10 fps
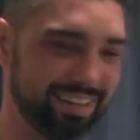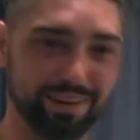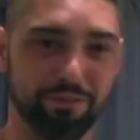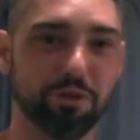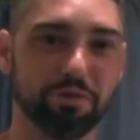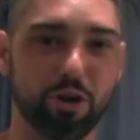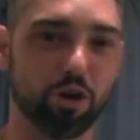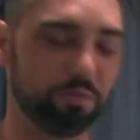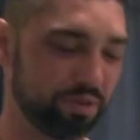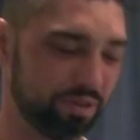a few of our
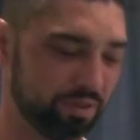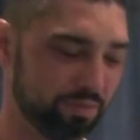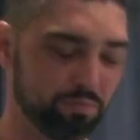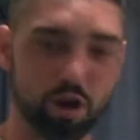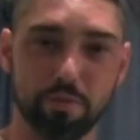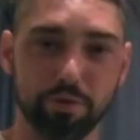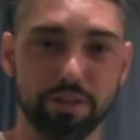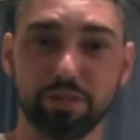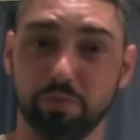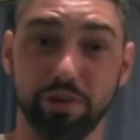urban
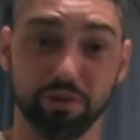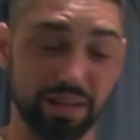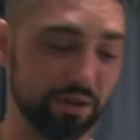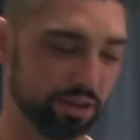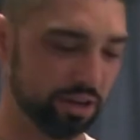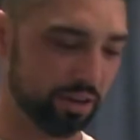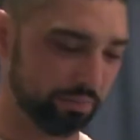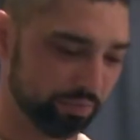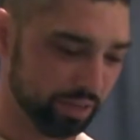properties that we are allowed to hunt.